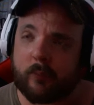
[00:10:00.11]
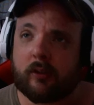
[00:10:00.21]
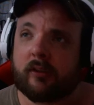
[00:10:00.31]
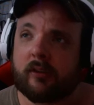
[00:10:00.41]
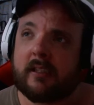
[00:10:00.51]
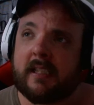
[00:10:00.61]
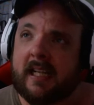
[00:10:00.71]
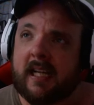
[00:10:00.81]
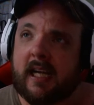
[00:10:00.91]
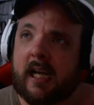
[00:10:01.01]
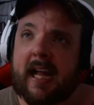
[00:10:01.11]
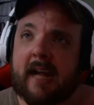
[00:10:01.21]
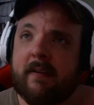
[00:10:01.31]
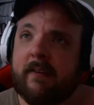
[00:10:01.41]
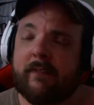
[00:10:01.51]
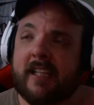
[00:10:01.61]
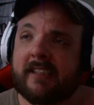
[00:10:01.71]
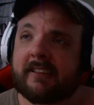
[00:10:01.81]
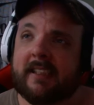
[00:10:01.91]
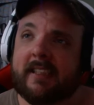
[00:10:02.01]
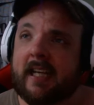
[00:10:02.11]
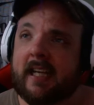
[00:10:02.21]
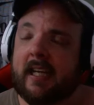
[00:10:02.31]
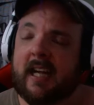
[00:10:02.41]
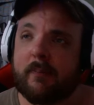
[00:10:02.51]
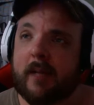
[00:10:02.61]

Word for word: we'll have it fixed and uh, have it